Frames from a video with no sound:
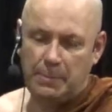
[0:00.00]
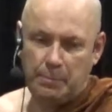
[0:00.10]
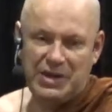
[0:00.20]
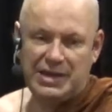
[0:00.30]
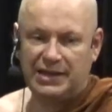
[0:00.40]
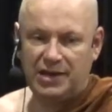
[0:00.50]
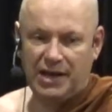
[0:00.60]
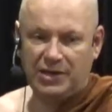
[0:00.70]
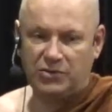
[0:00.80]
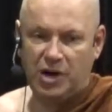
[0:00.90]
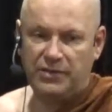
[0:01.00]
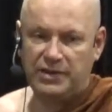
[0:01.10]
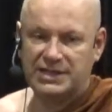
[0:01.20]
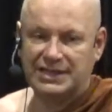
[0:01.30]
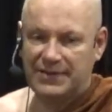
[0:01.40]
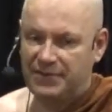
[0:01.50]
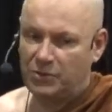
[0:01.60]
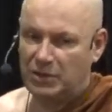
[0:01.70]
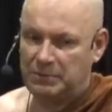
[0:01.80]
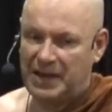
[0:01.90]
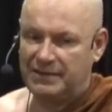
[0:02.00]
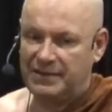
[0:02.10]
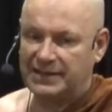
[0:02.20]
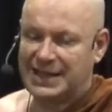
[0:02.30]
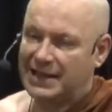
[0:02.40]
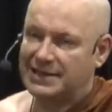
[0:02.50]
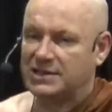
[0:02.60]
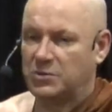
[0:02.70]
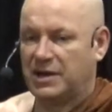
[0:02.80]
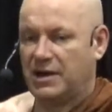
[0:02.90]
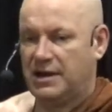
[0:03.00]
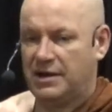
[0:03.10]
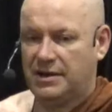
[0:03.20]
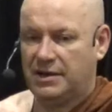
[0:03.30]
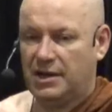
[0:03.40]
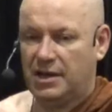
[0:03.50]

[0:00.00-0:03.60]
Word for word: being kind to others, never doing bad things. Actually, it's quite hard.